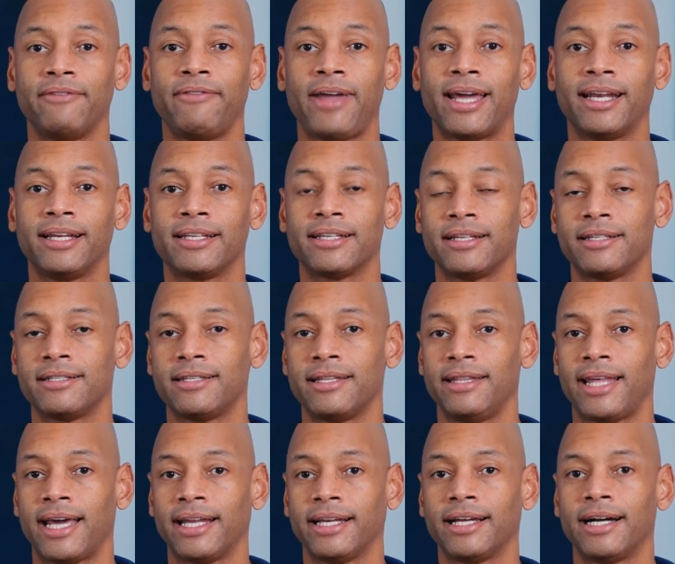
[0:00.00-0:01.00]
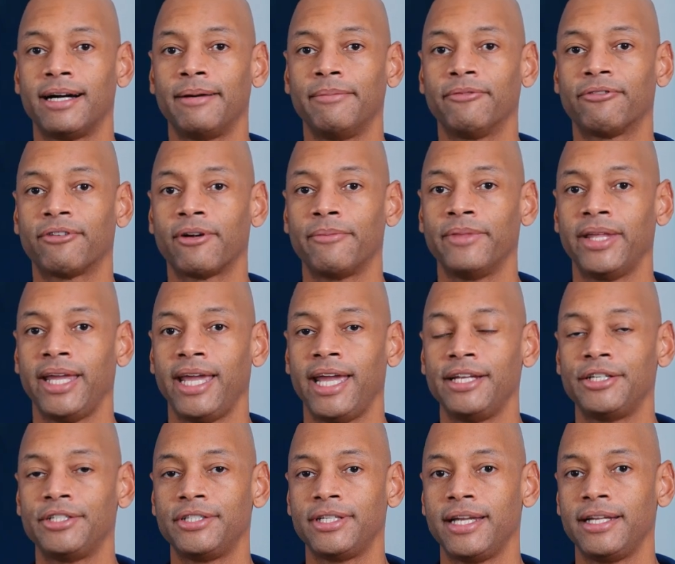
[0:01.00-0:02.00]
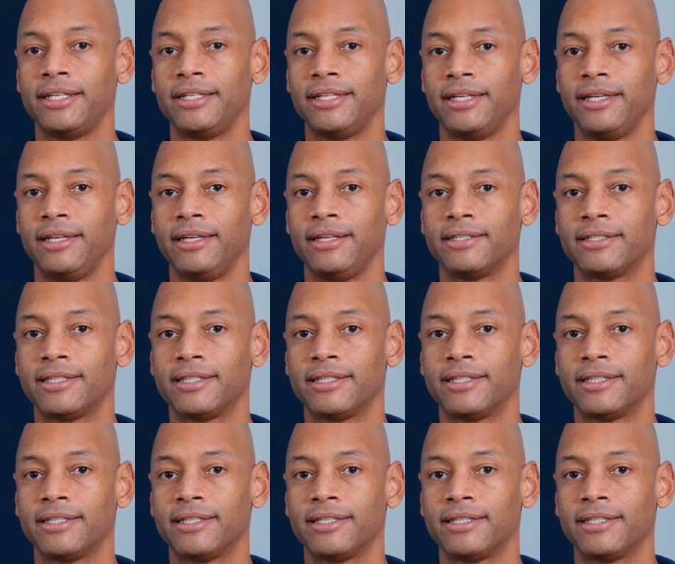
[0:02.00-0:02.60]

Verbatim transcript: advantages that come from the H J T